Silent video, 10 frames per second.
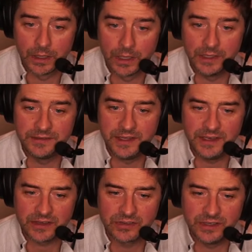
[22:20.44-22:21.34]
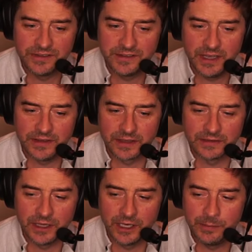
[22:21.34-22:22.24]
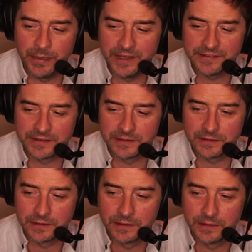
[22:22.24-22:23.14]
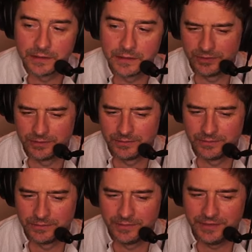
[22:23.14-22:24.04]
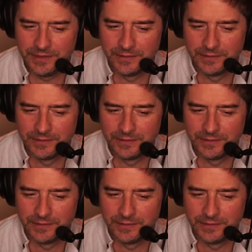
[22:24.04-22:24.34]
He did actually say that, dirty bastard. See?